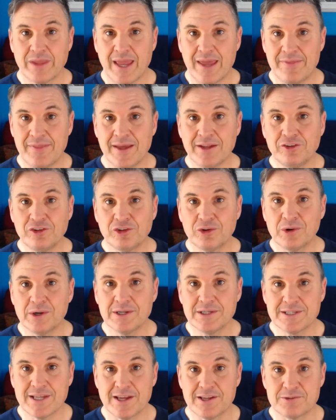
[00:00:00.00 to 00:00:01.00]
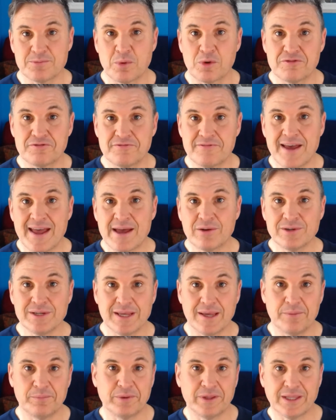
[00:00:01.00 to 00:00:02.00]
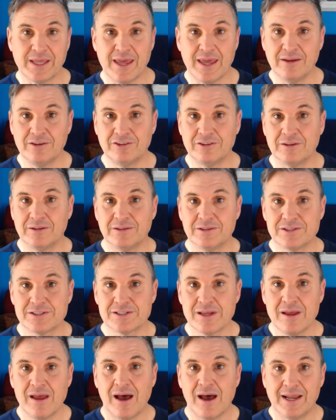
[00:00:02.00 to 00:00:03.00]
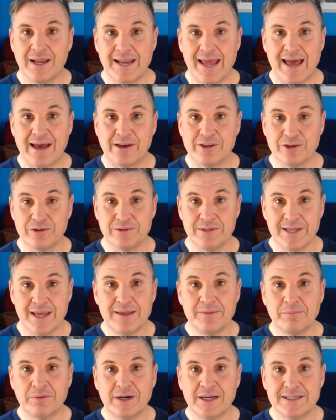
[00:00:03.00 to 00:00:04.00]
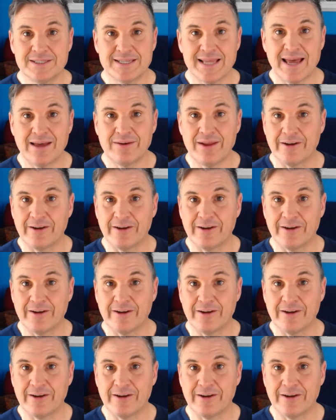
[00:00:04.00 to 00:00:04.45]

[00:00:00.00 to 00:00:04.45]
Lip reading: And that choice has profound implications on how your day plays out,